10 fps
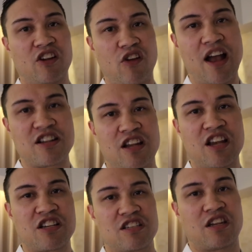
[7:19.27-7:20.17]

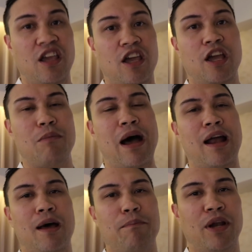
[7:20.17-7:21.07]
Congratulations to him,
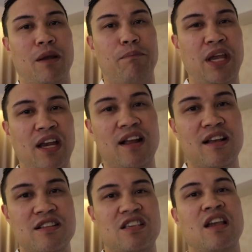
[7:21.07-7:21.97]
Alab
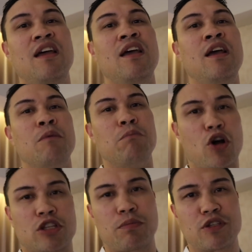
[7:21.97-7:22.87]
Pilipinas.
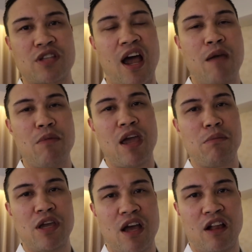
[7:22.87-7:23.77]
Multiple time A
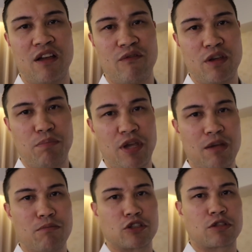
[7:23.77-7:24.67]
B L M V
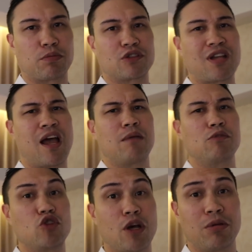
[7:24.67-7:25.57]
P, multiple time
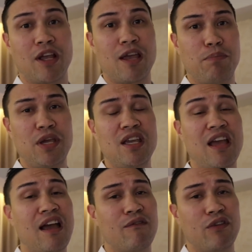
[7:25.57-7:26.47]
U A A
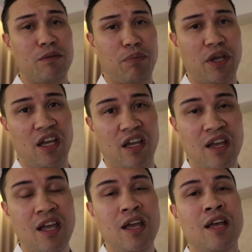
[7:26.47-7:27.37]
P M V
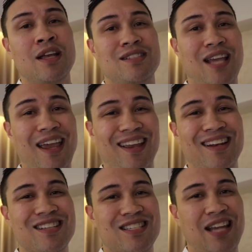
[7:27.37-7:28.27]
P.
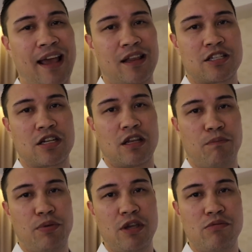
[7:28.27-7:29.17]
Taking his talents to
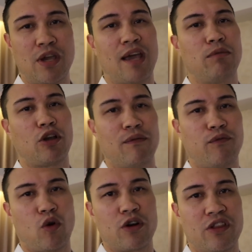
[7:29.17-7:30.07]
the P B A, I'm looking
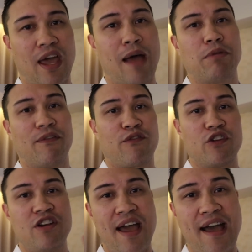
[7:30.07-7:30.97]
forward to that. But
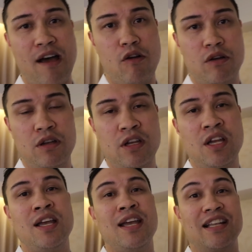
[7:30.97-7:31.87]
for now,
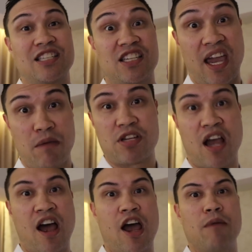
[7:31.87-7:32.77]
it's game
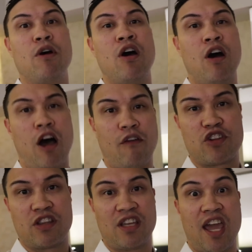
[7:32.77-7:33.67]
time. Off
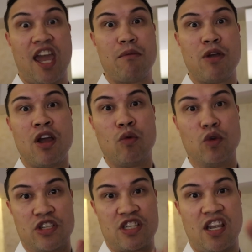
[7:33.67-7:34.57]
to the game,
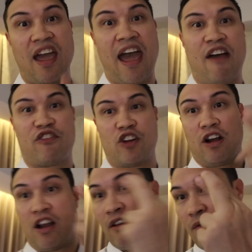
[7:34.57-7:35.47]
we'll see you
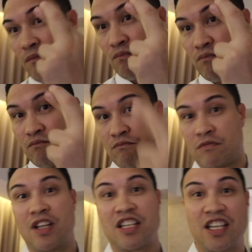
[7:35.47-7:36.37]
after.
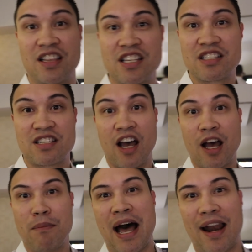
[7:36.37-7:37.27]
Let's get this
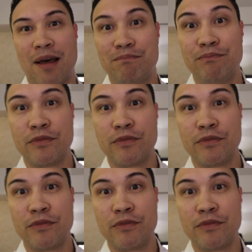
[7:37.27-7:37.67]
dub, Alab.